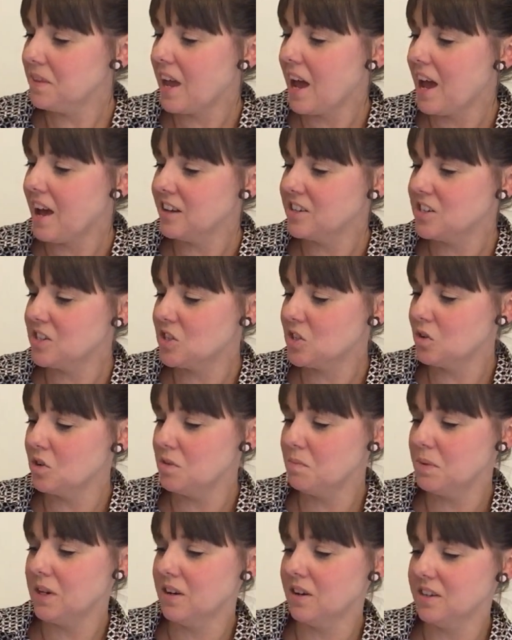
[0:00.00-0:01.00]
Yeah, I just thought
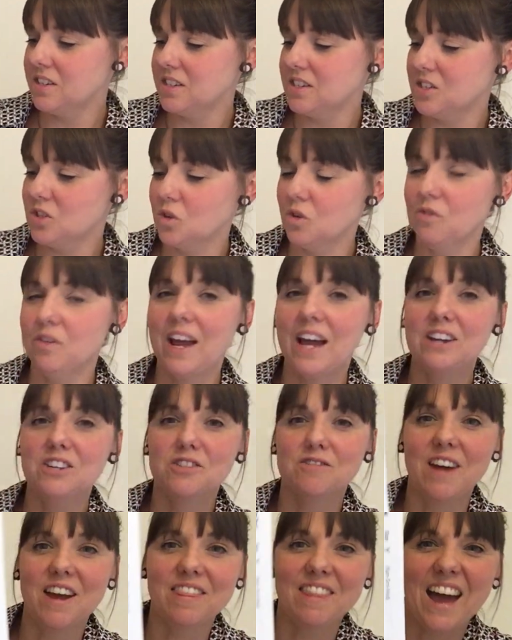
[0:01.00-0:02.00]
it'd be nice to sort of
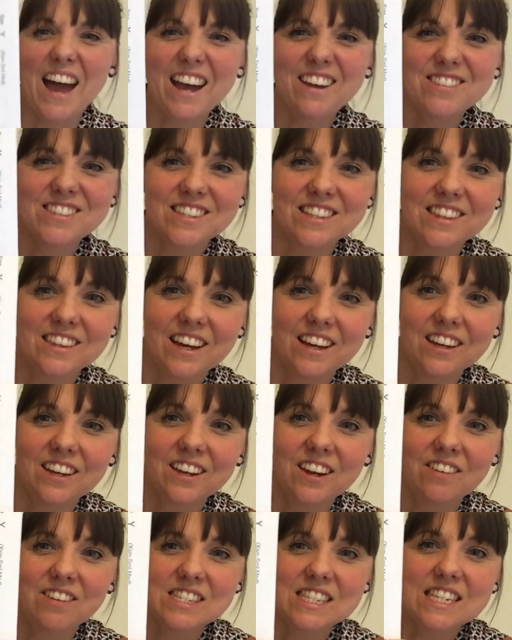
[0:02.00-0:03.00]
lounge around the house in that.
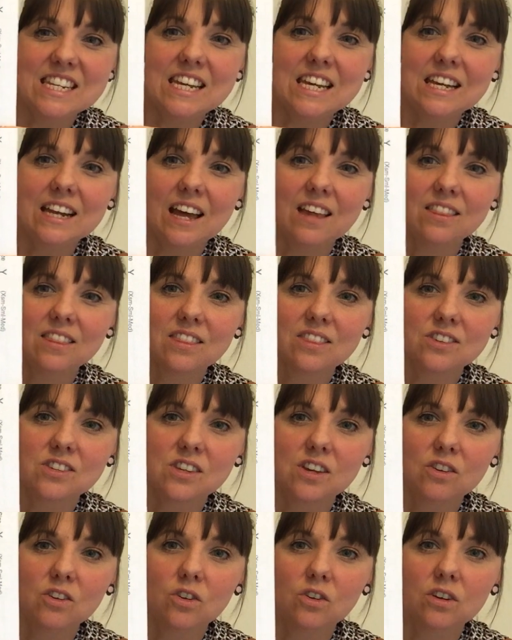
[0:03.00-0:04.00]
You know, it's knee length,
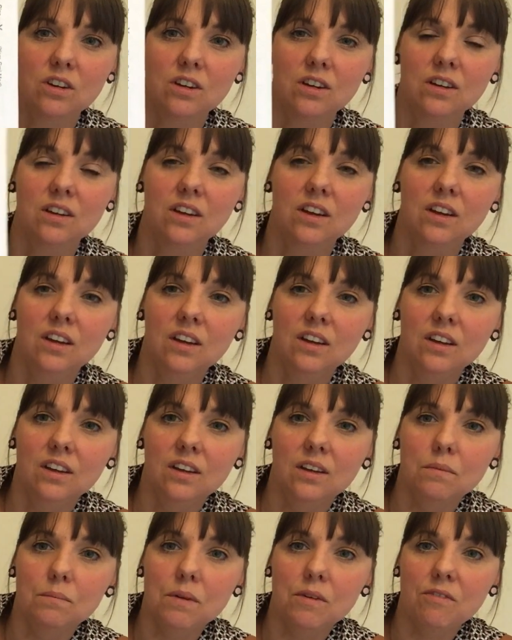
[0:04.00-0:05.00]
so you're not going to
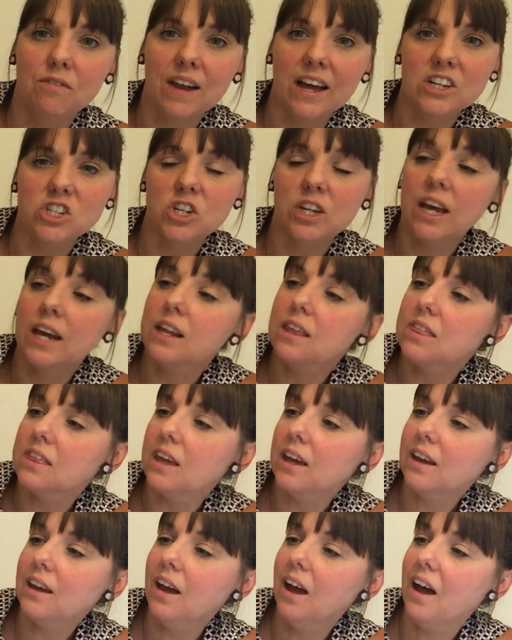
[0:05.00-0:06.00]
be flashing
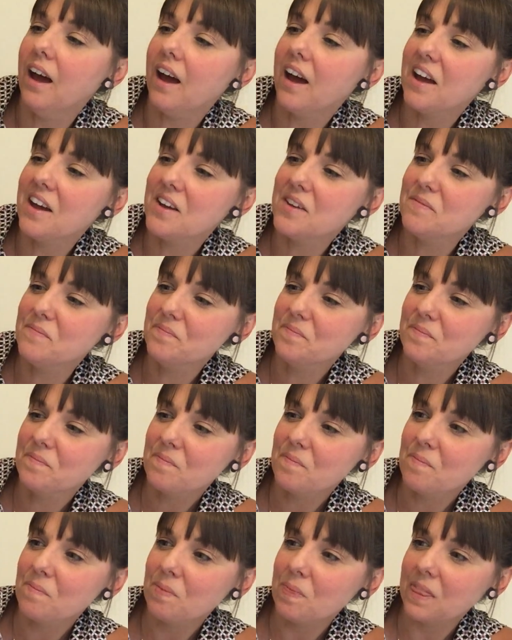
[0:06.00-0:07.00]
anything.
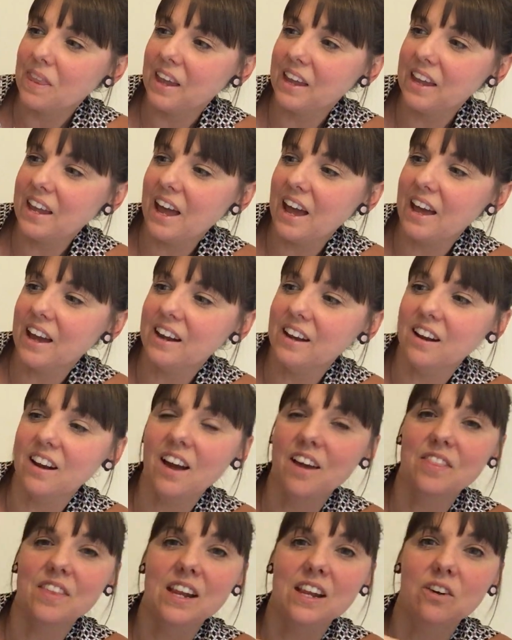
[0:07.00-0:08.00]
Yeah, and I
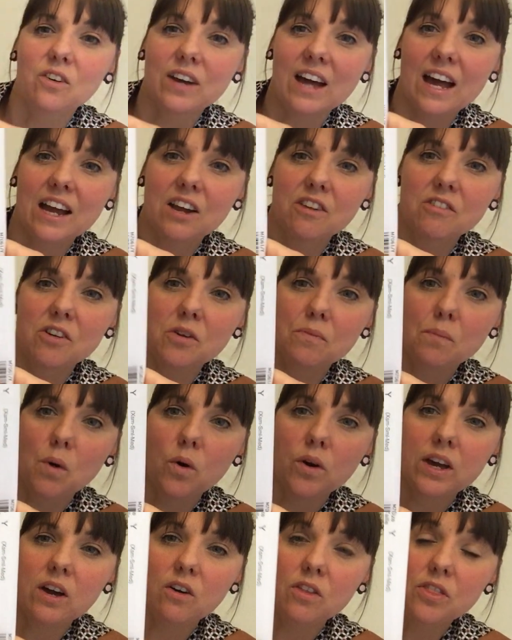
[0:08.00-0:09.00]
like the little kangaroo
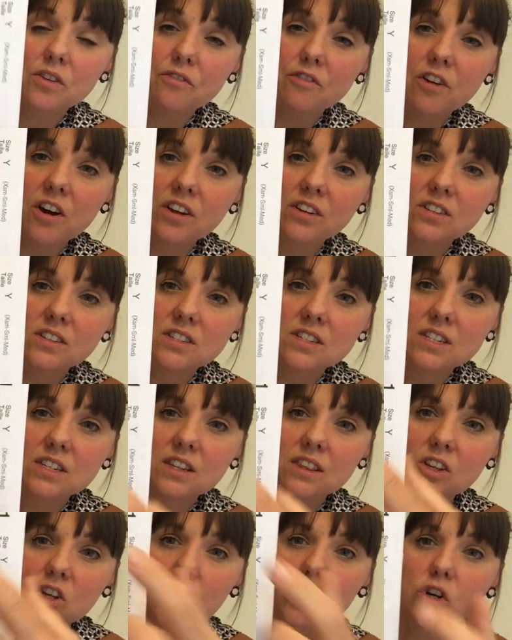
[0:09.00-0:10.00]
pocket on the front
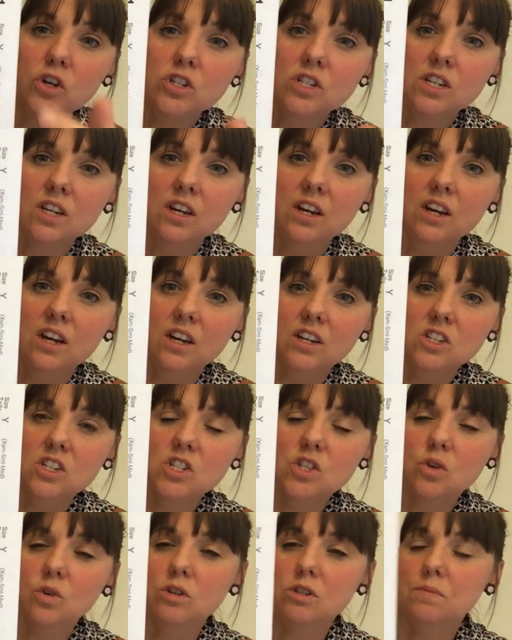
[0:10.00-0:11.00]
and the hood.
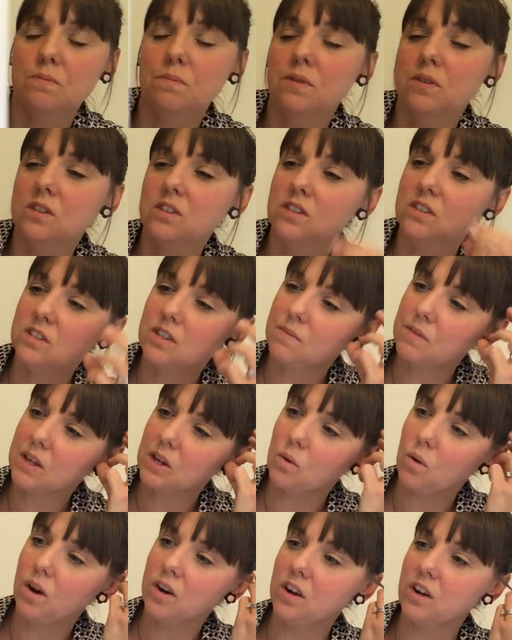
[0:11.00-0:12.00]
Just thought it was
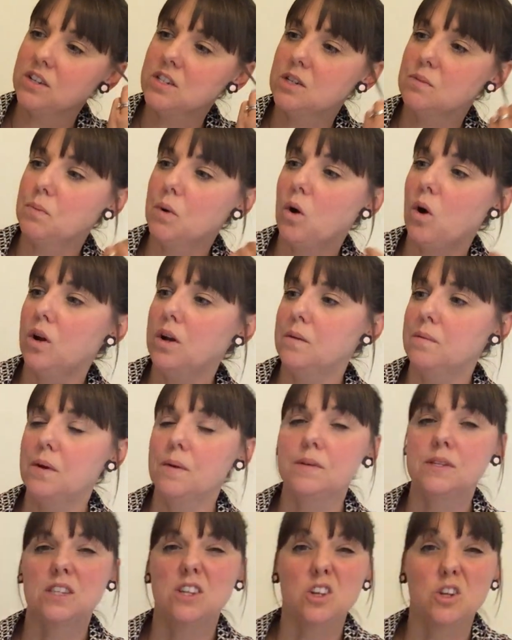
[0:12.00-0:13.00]
something quite nice to put on.
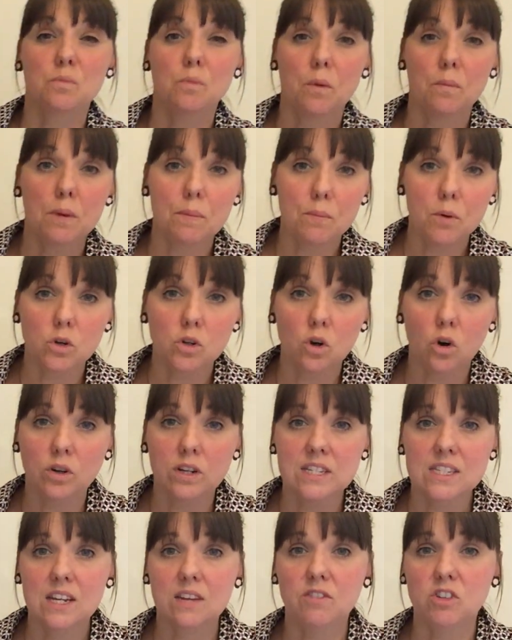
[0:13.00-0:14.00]
I mean, you could probably put it
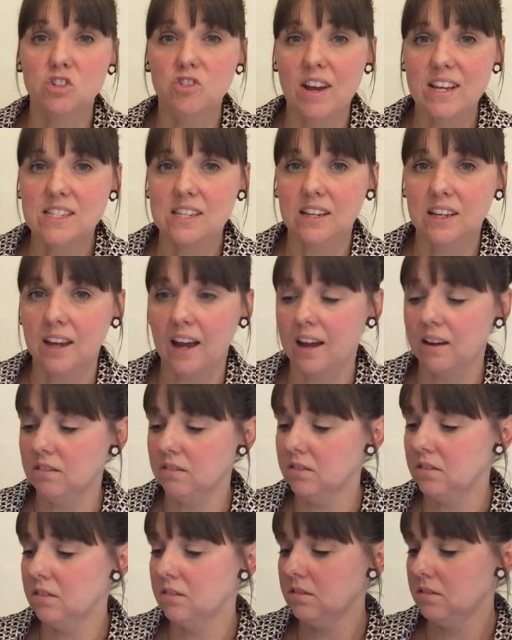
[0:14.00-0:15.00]
on instead of a dressing
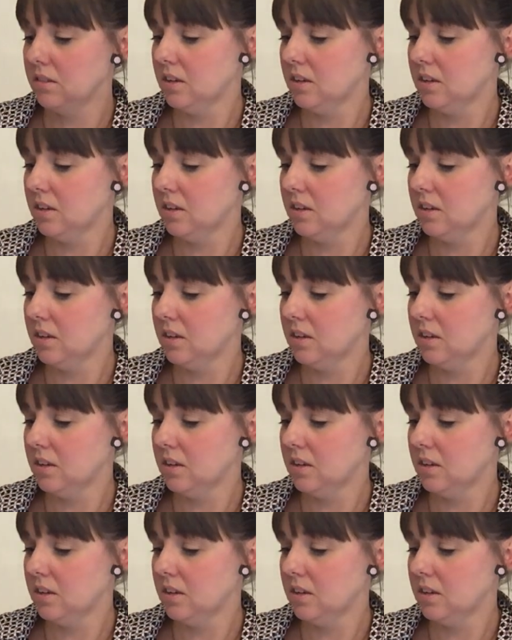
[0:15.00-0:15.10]
gown.